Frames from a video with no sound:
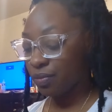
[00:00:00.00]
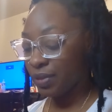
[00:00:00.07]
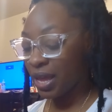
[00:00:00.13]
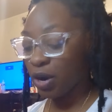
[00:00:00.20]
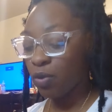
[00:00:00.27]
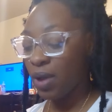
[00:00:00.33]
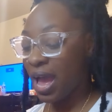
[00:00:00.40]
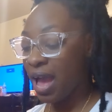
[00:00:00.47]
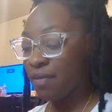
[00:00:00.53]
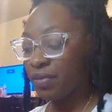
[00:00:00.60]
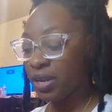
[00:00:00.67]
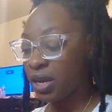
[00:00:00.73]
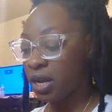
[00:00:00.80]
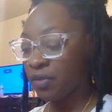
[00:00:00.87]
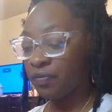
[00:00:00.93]
They don't have
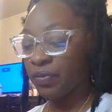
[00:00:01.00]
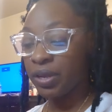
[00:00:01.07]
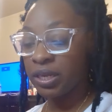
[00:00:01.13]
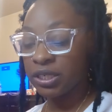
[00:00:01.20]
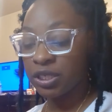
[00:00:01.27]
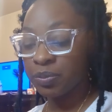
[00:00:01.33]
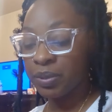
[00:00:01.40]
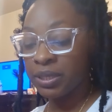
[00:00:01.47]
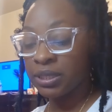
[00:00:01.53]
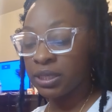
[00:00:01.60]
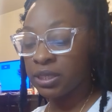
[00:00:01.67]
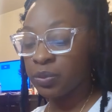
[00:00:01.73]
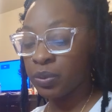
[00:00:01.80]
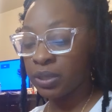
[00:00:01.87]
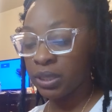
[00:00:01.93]
any unfinished
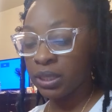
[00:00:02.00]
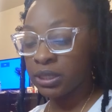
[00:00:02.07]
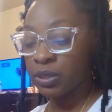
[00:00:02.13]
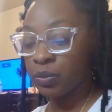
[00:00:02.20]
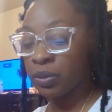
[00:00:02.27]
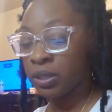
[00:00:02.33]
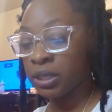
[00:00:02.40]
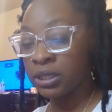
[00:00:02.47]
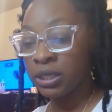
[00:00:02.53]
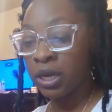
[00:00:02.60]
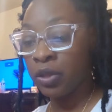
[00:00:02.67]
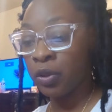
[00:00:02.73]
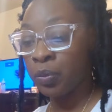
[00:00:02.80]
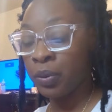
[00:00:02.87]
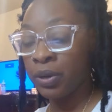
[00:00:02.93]
business with this with this other